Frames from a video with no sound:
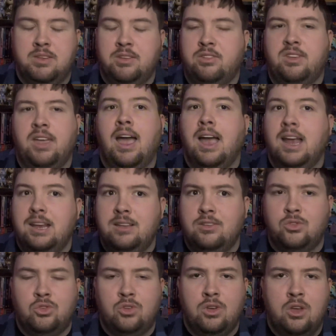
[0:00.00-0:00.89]

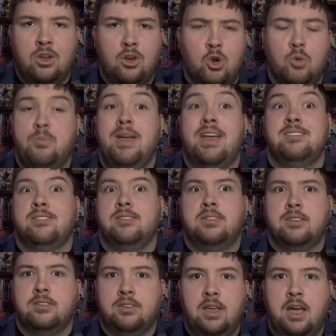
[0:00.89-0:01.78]
disguise, her
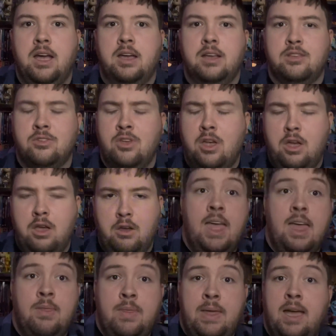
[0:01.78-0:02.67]
peasant disguise.
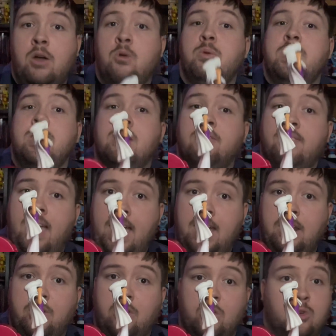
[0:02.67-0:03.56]
And now we have
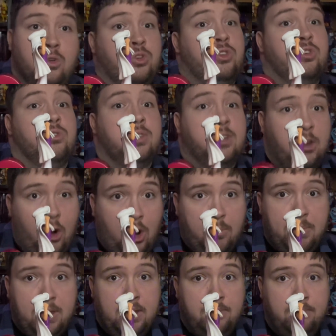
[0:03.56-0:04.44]
added her to the
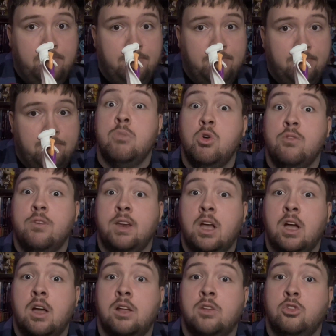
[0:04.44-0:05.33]
carpet.
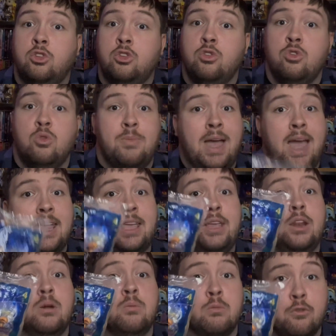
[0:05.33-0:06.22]
Moving on to
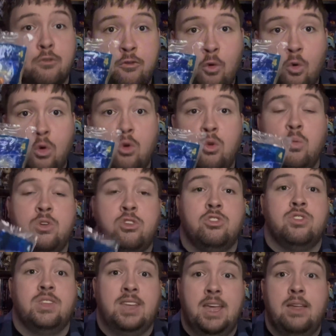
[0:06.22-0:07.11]
baggie number 4,
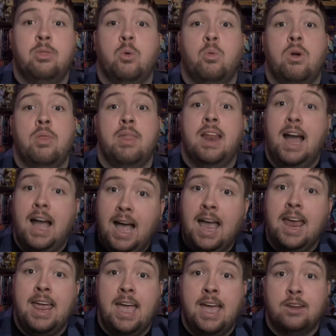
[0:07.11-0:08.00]
which is again the one that
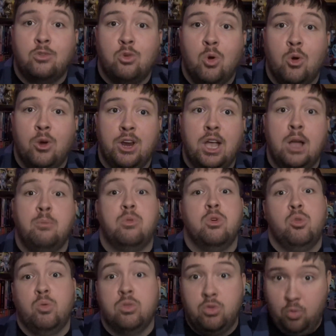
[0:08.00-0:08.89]
I had growing
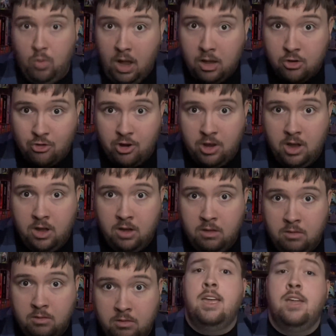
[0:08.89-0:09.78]
up, which was
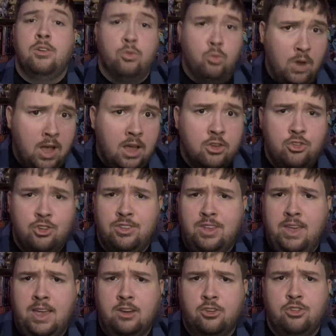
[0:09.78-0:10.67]
Raja. And
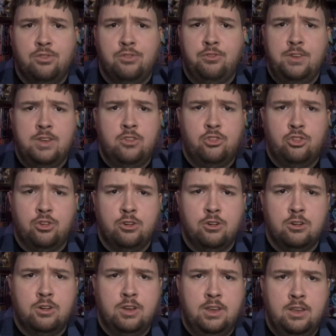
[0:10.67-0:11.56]
Raja's action
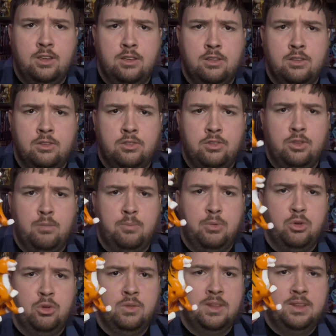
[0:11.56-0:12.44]
feature is
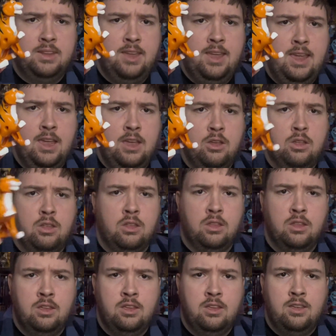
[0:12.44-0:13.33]
you pull the
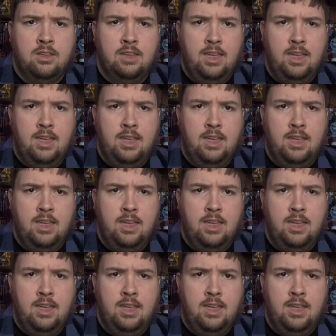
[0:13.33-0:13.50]
tail